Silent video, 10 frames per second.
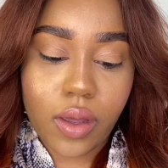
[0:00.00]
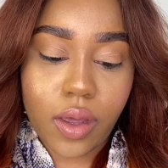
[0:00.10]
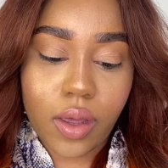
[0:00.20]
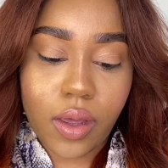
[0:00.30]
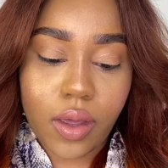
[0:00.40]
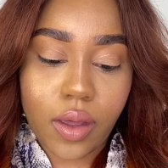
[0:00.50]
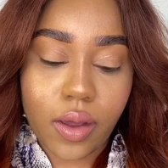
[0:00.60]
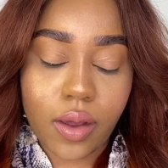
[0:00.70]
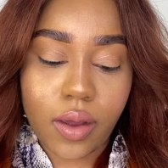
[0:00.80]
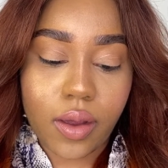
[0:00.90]

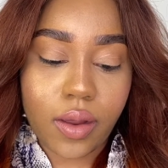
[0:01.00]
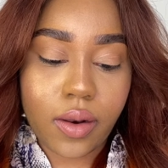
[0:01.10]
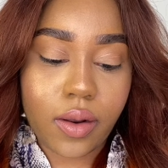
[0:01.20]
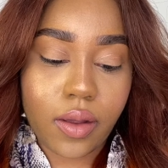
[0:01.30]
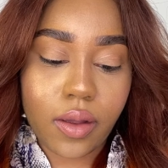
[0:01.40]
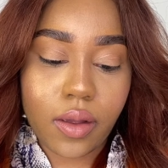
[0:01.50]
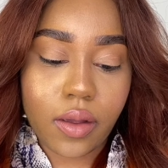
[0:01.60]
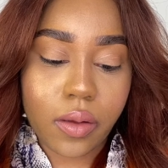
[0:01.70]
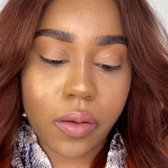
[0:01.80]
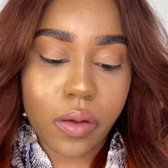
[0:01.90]
and
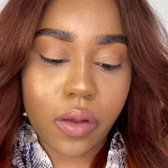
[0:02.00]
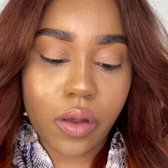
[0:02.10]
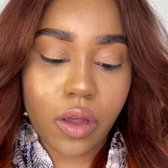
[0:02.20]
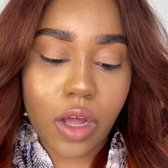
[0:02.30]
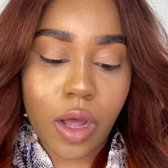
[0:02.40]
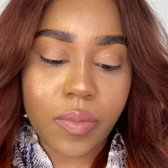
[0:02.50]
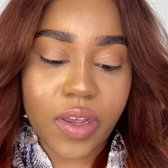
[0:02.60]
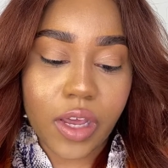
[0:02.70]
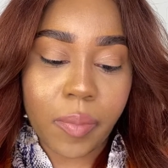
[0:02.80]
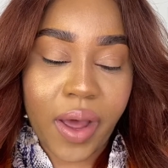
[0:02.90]
I'm
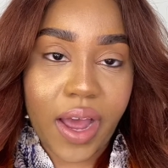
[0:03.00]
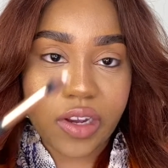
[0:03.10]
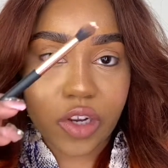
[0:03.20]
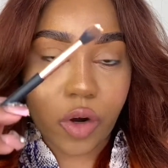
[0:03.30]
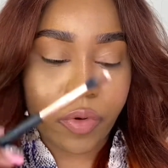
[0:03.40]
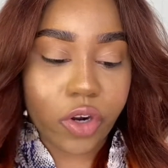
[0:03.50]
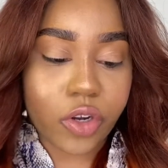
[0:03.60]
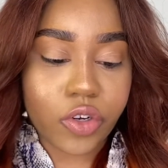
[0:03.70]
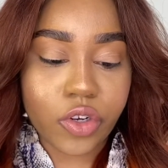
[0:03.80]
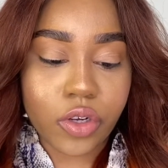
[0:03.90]
taking my eyeshadow
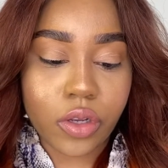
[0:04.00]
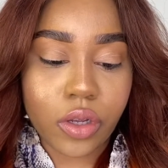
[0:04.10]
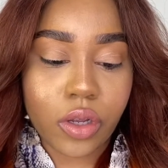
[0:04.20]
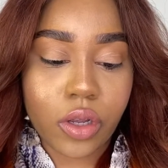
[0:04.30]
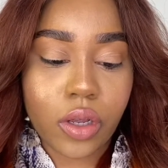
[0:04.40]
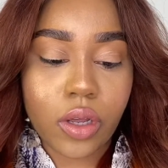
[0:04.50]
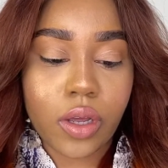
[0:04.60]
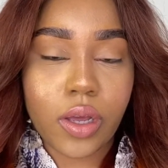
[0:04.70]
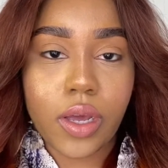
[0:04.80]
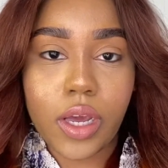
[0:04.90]
brush,
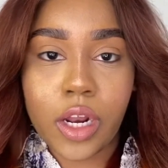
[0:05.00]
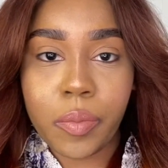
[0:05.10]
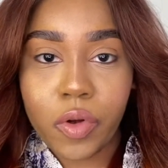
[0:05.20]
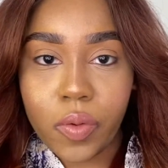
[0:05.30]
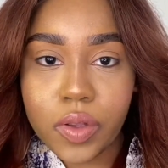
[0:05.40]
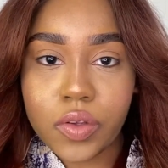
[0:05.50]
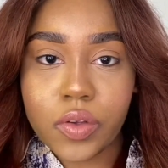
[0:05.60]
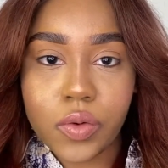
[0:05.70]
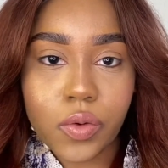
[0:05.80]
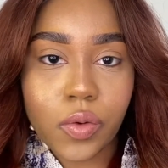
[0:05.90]
and I'm going
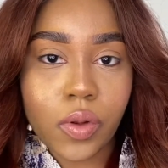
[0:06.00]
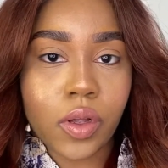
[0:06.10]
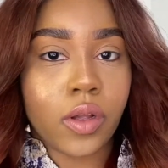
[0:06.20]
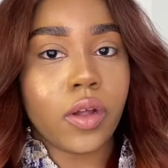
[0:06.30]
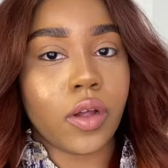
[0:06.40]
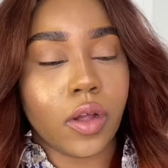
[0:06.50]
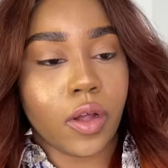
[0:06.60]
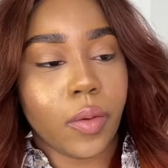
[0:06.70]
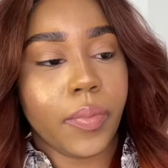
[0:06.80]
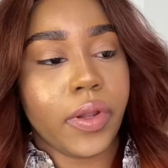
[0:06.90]
to
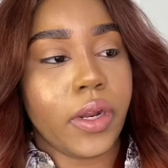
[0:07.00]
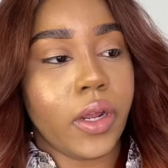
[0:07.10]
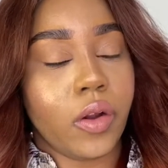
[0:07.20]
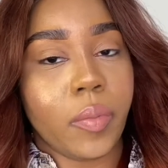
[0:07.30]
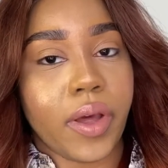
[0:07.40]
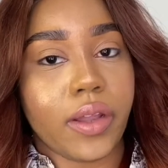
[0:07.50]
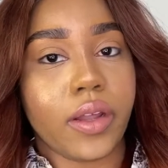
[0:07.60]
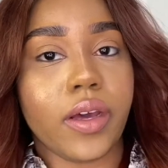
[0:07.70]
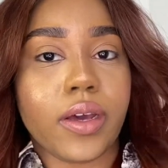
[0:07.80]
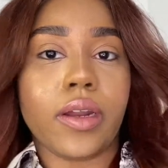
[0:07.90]
put it on my
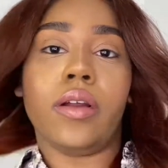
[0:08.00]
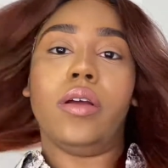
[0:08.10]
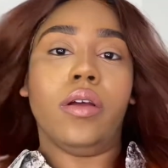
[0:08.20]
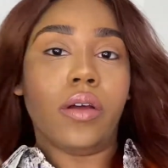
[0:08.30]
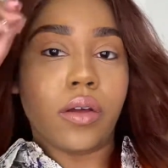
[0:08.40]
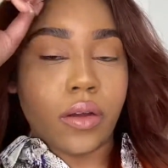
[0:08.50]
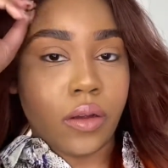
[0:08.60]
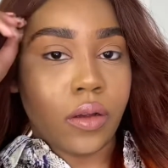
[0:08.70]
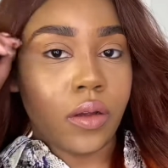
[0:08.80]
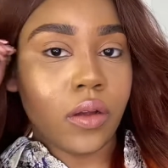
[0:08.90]
lid.
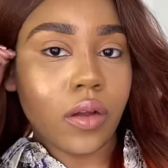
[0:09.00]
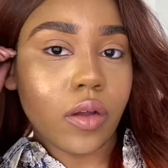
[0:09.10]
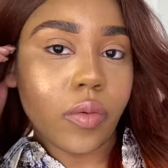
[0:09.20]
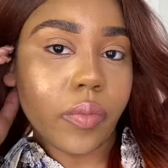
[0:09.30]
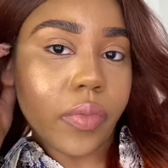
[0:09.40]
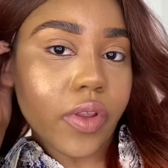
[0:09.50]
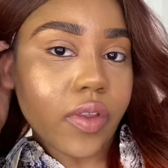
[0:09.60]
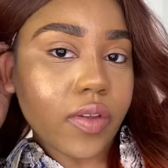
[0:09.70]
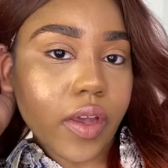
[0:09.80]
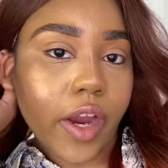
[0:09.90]
I'm gonna put
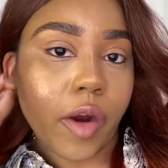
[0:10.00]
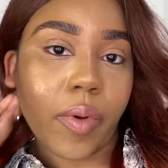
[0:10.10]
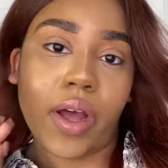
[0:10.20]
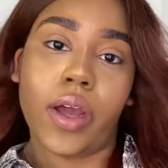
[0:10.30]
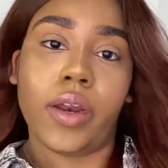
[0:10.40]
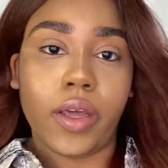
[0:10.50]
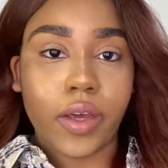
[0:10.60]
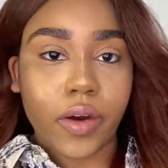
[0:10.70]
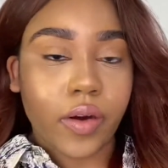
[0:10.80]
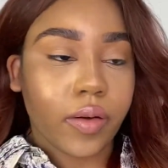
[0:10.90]
this hair behind
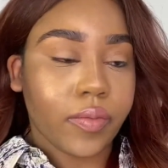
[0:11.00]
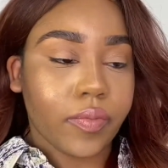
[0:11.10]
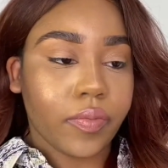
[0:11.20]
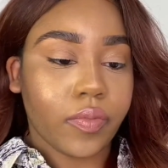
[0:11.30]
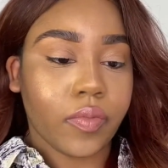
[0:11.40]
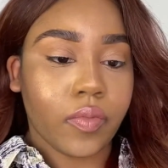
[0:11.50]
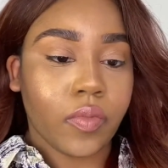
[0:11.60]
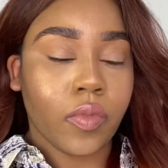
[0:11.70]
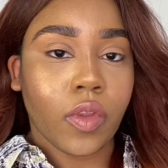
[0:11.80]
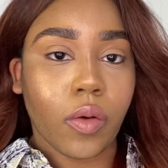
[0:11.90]
here.
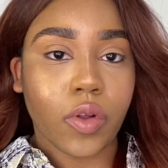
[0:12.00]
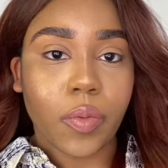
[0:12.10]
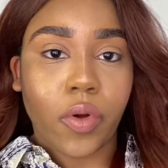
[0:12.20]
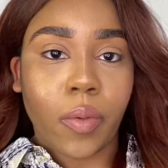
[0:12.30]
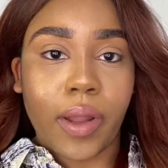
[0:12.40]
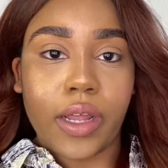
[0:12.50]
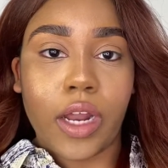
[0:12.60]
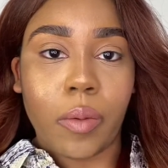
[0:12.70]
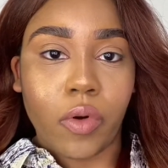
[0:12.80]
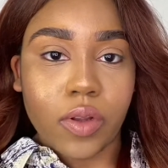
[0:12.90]
I'm going to put it on my lid.
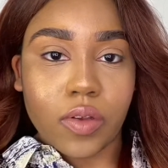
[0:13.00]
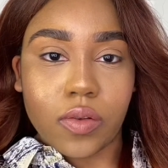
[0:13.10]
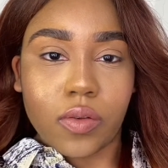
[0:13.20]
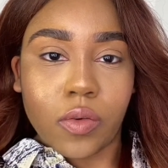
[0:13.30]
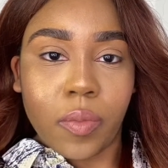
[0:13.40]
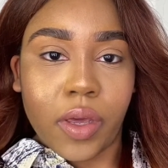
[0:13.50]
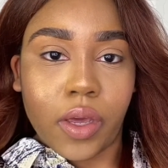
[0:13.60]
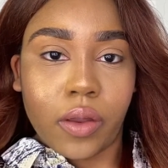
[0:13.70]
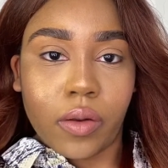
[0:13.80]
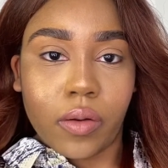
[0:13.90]
I'm going to zoom
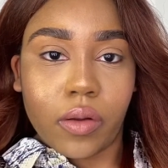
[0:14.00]
in.